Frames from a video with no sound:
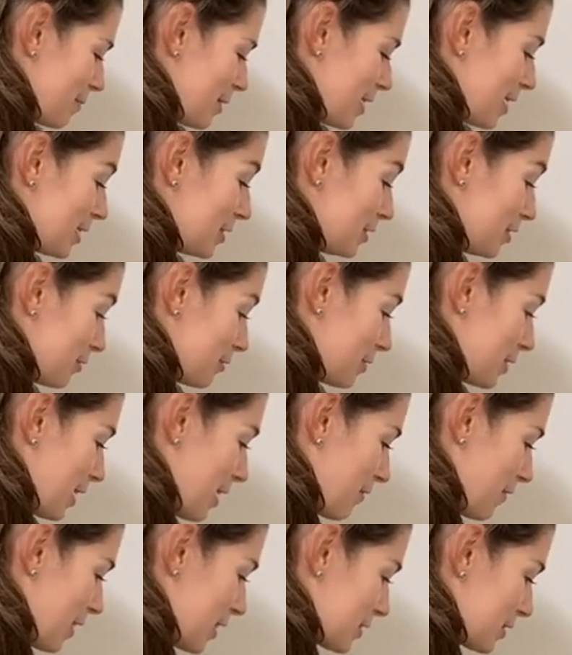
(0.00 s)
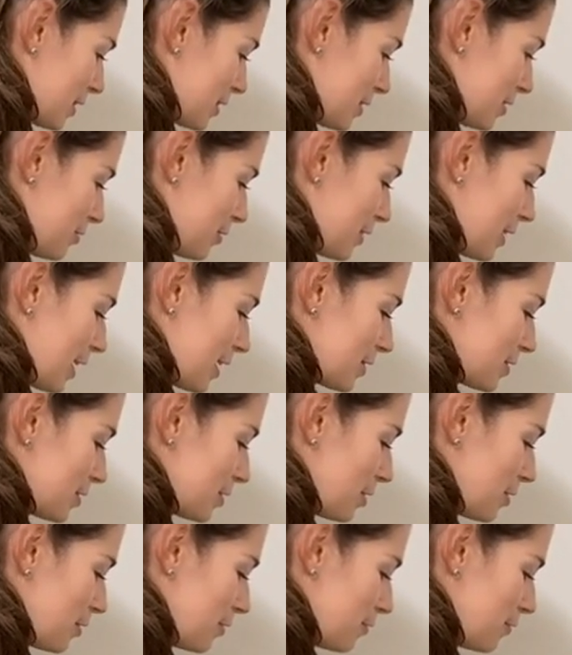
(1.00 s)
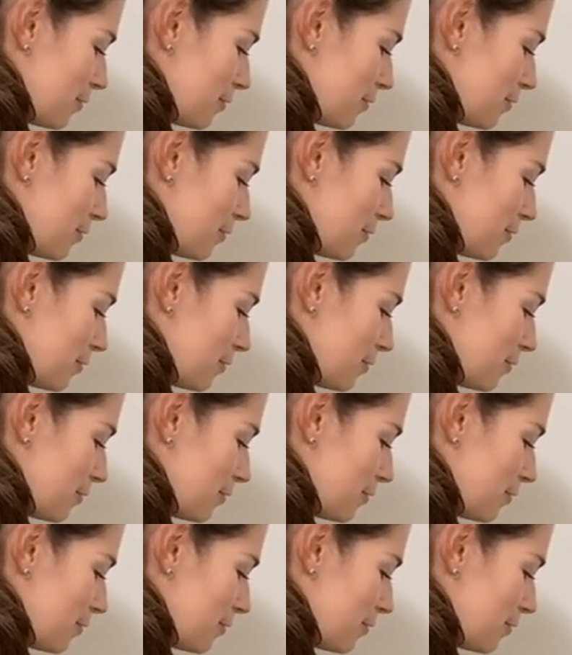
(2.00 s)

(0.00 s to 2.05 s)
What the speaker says: I don't have access to a gas stove,